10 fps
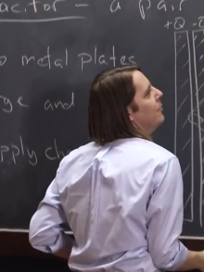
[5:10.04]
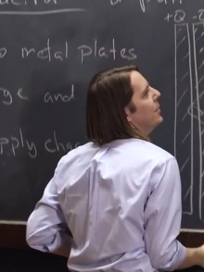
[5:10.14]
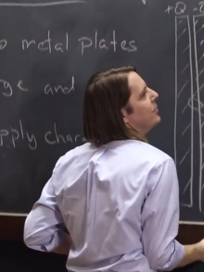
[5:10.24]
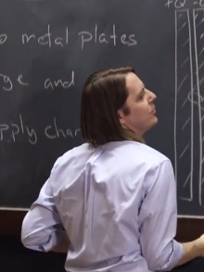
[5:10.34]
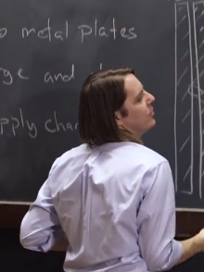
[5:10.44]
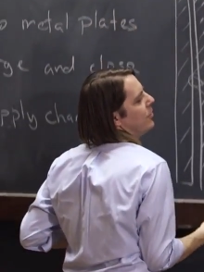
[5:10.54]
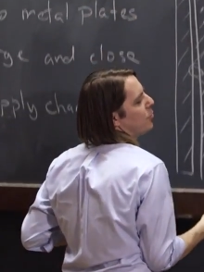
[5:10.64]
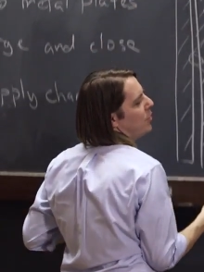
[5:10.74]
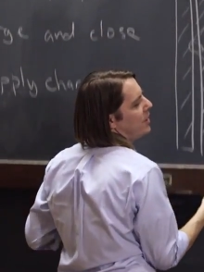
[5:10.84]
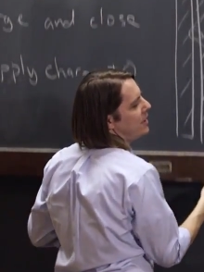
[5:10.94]
But there's another
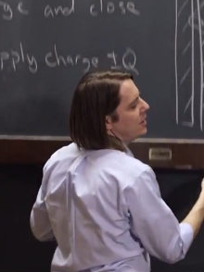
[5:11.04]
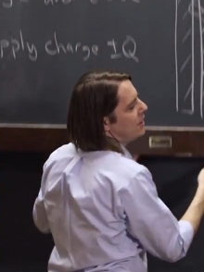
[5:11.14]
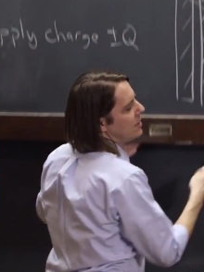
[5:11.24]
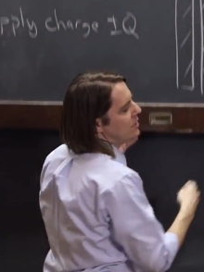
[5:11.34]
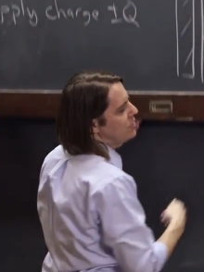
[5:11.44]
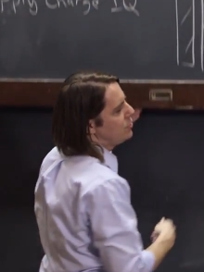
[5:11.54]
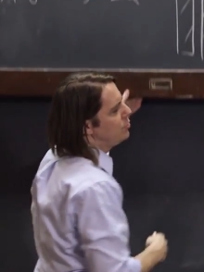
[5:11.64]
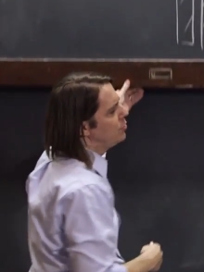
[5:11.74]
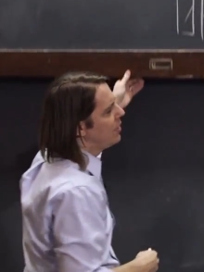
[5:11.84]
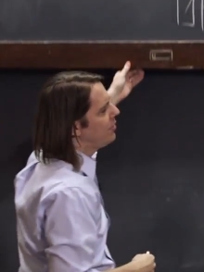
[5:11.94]
way
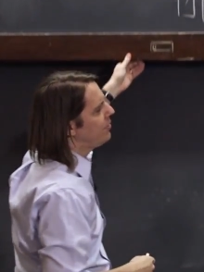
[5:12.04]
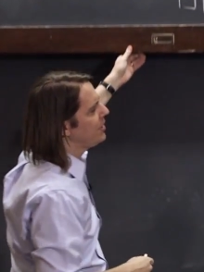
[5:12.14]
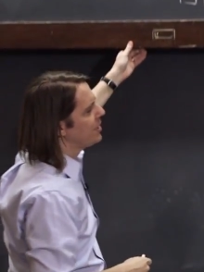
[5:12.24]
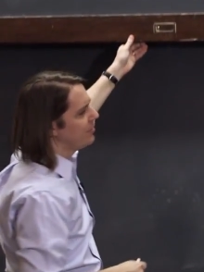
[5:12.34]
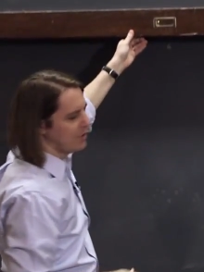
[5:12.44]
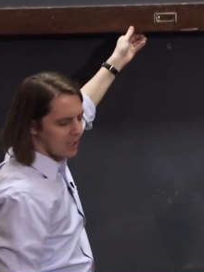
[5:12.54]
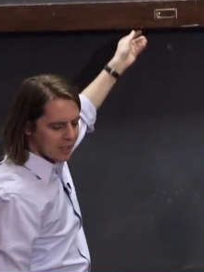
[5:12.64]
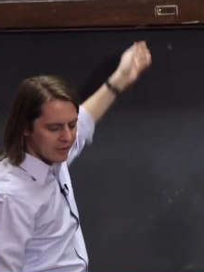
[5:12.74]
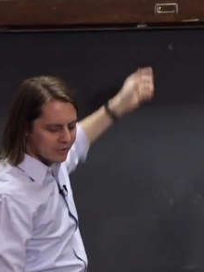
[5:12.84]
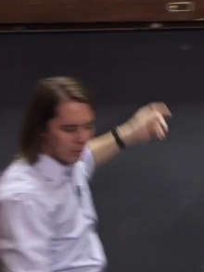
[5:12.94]
to think of it that's